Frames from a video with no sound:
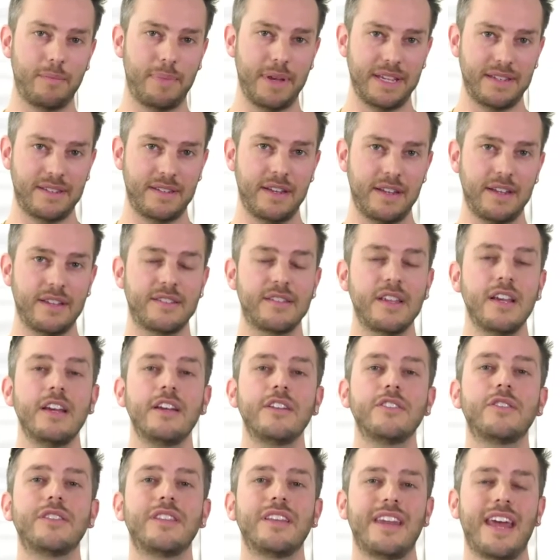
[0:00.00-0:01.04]
business
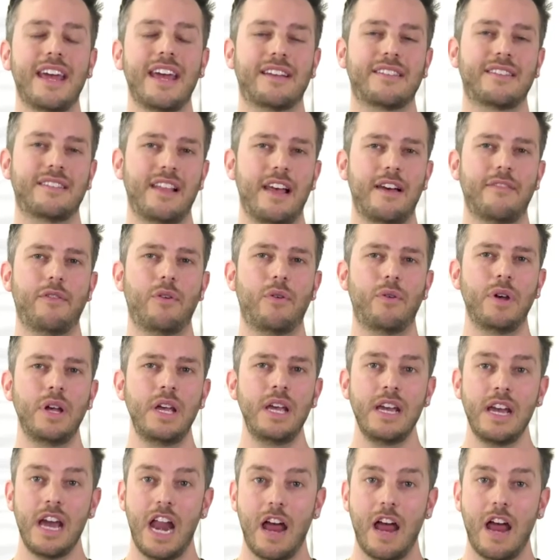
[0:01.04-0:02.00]
to the next level.